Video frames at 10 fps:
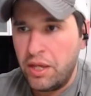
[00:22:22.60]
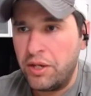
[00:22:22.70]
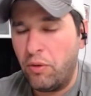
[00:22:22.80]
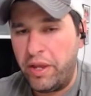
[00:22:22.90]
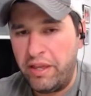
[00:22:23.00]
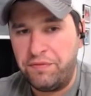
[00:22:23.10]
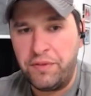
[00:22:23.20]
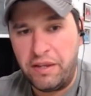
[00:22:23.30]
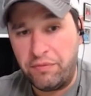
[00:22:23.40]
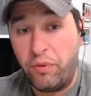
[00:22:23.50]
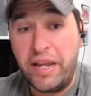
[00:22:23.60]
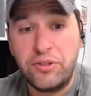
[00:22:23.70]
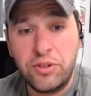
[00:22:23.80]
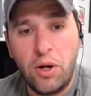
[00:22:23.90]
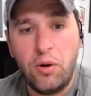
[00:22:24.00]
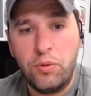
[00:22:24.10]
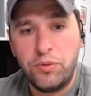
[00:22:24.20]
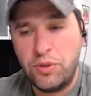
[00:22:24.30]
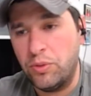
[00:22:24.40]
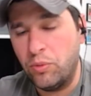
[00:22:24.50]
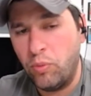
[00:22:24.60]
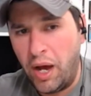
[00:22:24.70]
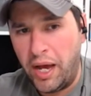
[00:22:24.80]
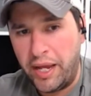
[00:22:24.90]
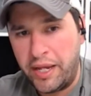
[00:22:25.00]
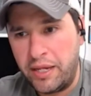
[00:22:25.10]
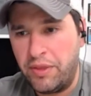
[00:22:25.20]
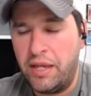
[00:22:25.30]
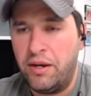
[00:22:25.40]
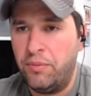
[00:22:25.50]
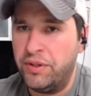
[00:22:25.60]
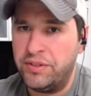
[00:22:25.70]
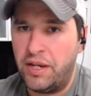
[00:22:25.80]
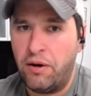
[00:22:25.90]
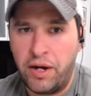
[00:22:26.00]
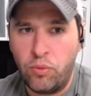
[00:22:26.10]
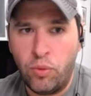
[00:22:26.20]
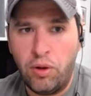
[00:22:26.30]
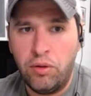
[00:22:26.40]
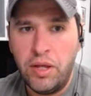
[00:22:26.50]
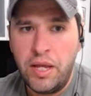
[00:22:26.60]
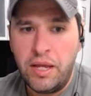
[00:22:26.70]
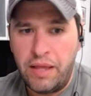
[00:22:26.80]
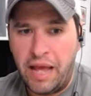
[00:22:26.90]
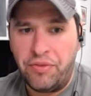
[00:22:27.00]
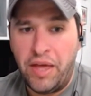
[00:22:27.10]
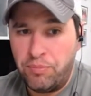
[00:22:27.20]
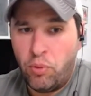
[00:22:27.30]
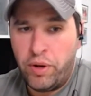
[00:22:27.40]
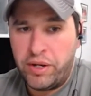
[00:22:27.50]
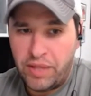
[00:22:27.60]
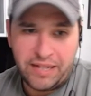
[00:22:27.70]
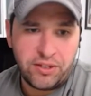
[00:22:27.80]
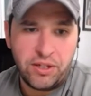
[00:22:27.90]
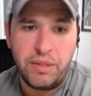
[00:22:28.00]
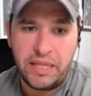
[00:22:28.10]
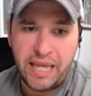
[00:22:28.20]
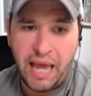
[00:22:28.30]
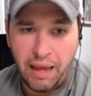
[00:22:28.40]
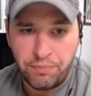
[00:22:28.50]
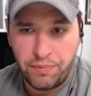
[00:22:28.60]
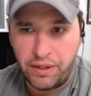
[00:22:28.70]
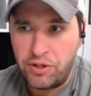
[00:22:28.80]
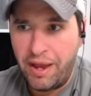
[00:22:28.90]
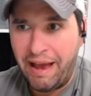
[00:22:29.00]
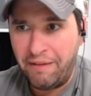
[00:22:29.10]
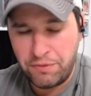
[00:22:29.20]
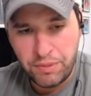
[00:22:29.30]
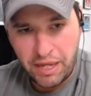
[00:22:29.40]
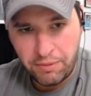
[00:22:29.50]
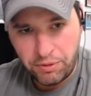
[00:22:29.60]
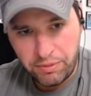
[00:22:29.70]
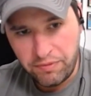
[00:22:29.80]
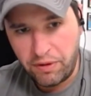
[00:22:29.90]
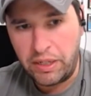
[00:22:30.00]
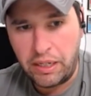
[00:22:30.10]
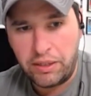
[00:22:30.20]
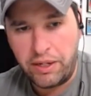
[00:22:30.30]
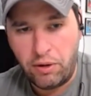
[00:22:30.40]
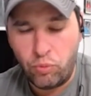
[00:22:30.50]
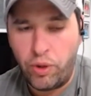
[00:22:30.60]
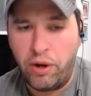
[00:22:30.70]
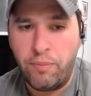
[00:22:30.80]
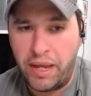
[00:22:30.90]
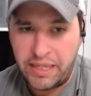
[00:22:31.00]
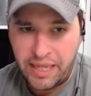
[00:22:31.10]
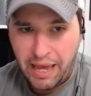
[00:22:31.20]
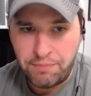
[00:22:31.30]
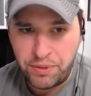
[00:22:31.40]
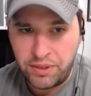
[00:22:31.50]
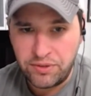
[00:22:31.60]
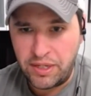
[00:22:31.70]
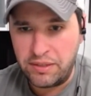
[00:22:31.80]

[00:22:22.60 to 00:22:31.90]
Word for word: You know, if if rates go to Y, then I'm going to say, all right, well, at that point, that's going to be the cap. And you have to be able to be very clear on where my cap is.